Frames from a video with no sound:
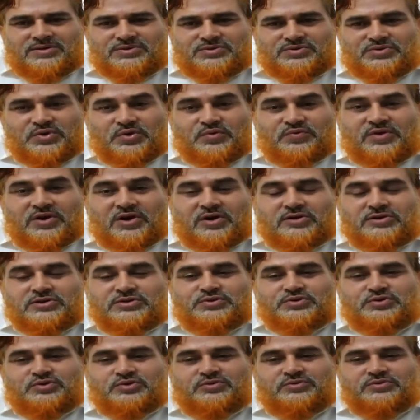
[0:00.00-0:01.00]
So we all
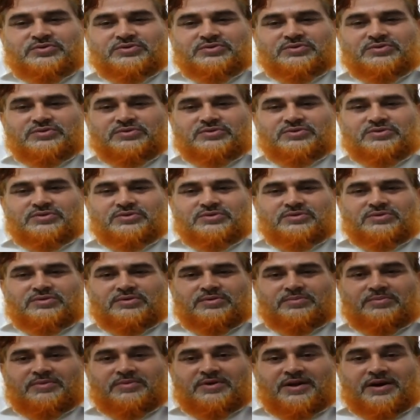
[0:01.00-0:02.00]
should
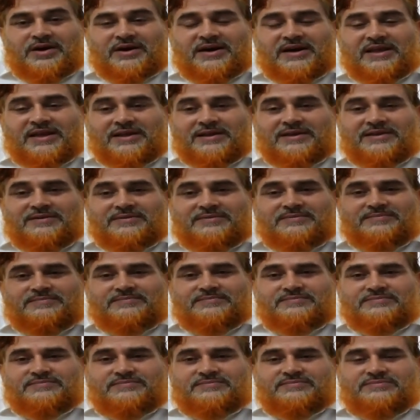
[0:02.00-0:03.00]
be ready.
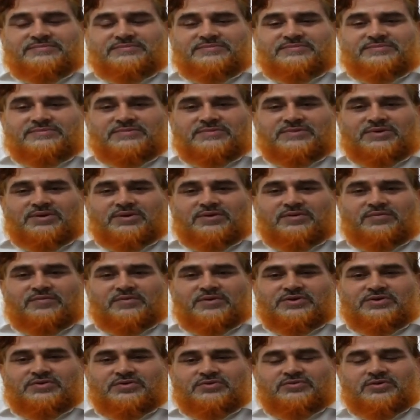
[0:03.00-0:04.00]

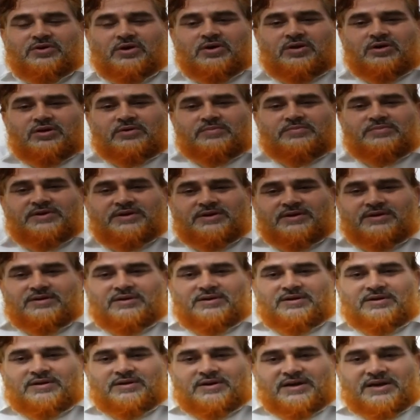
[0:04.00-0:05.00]
We should all be
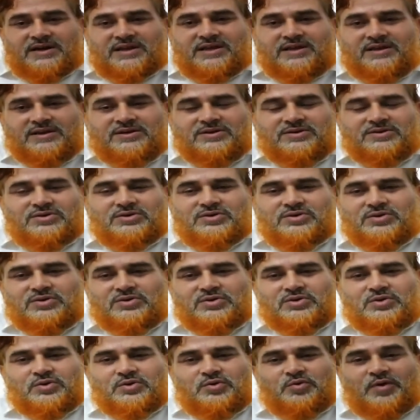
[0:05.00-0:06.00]
ready
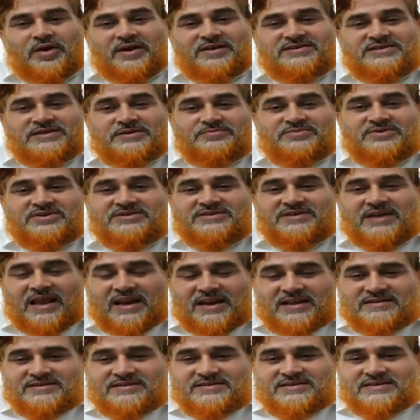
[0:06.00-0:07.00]
to accept the
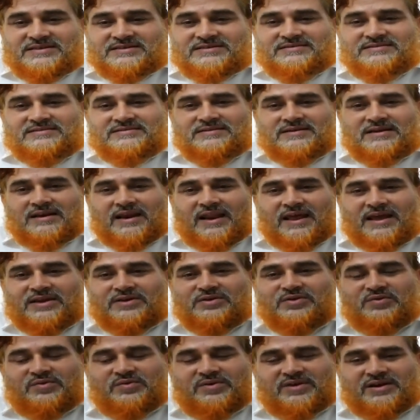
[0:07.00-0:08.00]
challenges
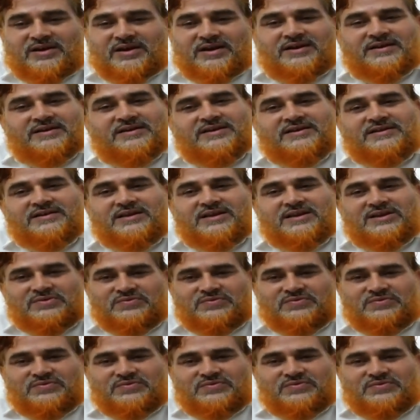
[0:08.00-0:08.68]
like COVID-19